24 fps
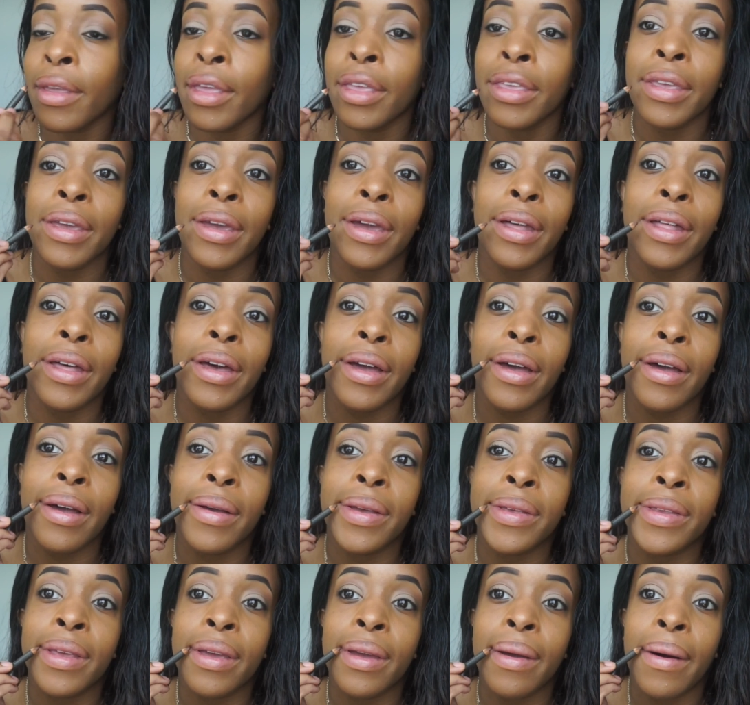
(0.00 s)
So yeah, like I
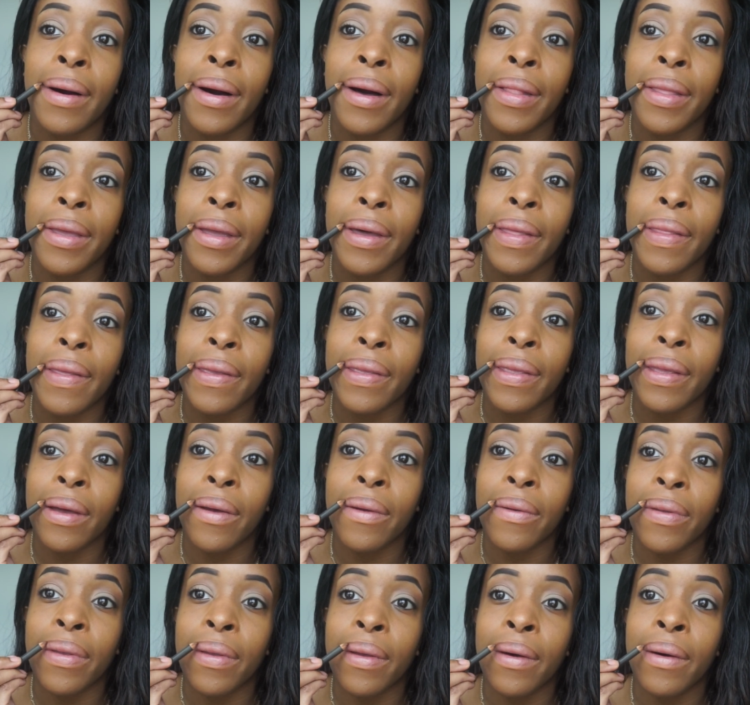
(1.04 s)
was saying all the other
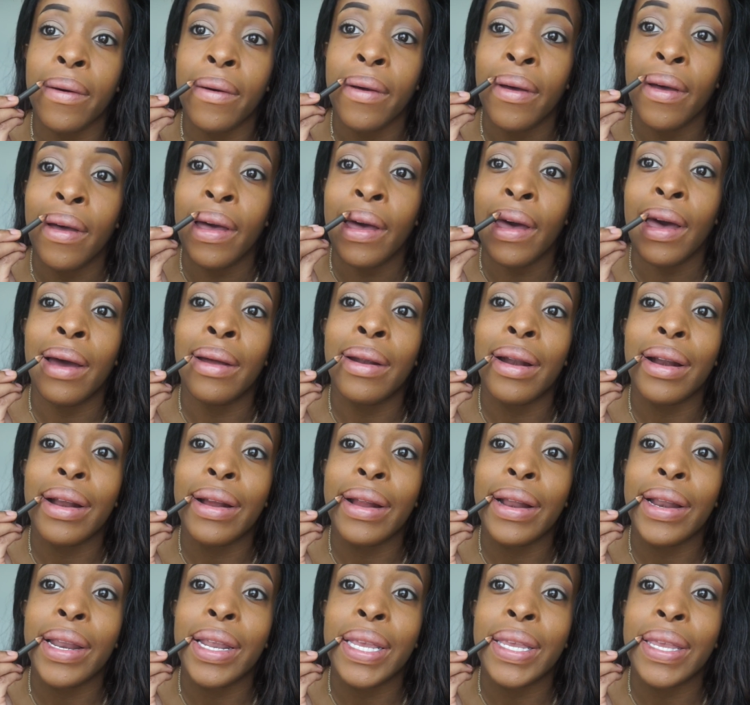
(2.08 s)
stuff, so I'm
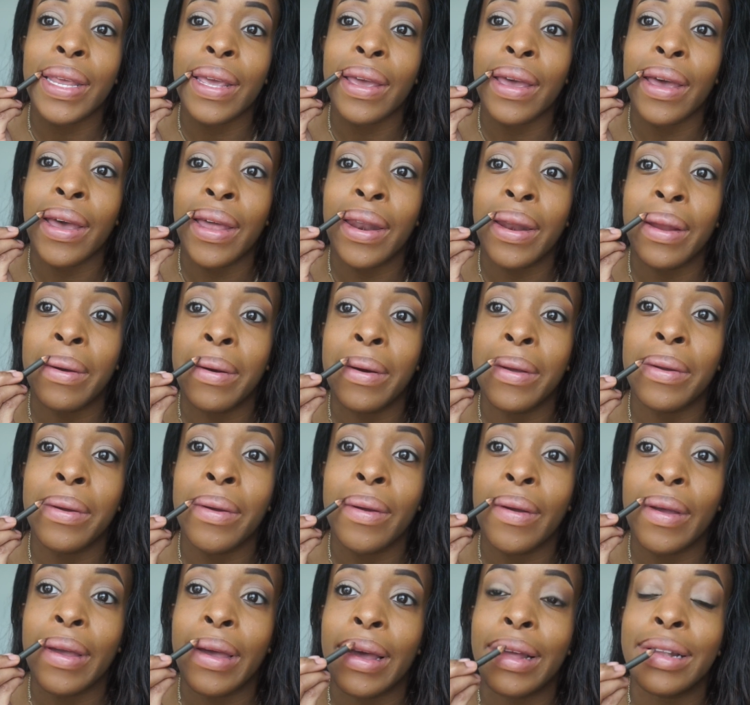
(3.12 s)
not going to say anyone who
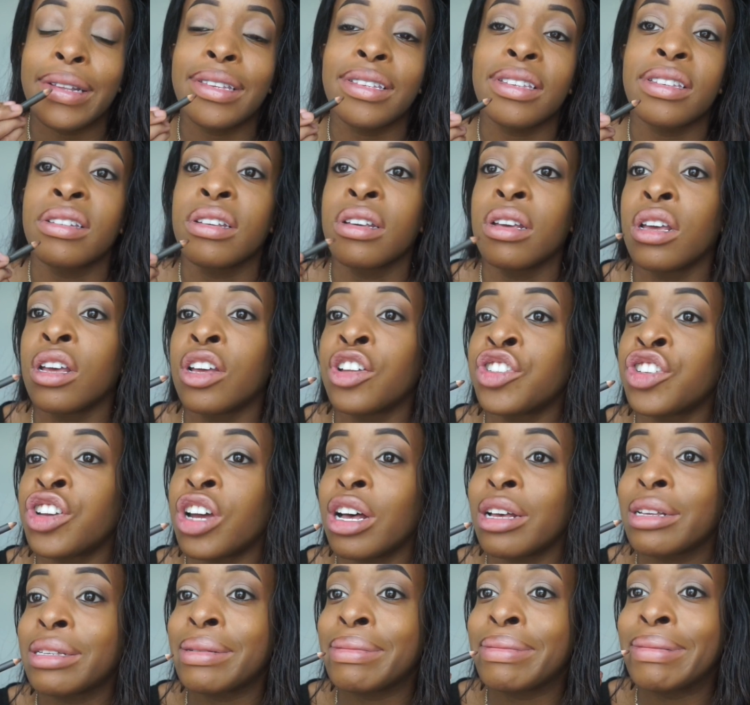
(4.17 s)
gets
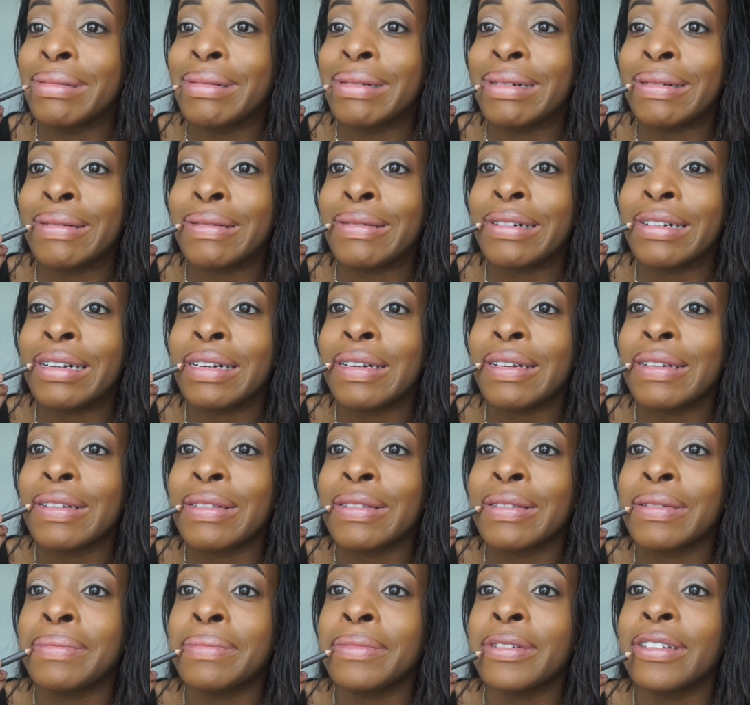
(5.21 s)
child support or
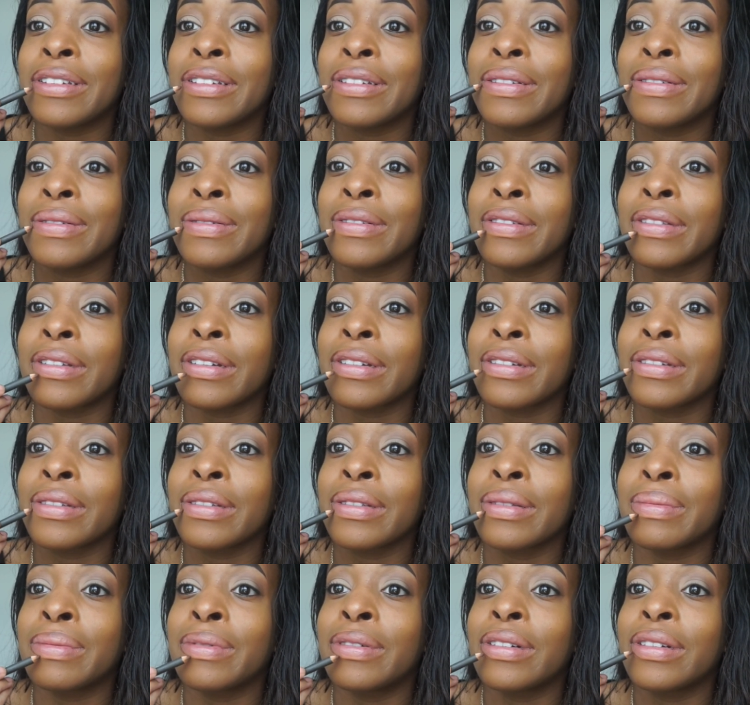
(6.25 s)
has a man who's actually
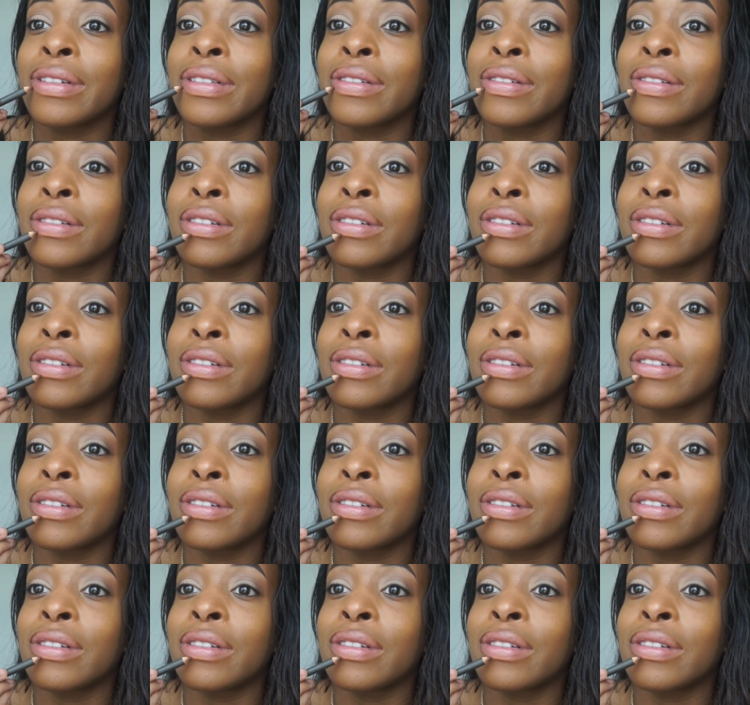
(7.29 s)
supporting their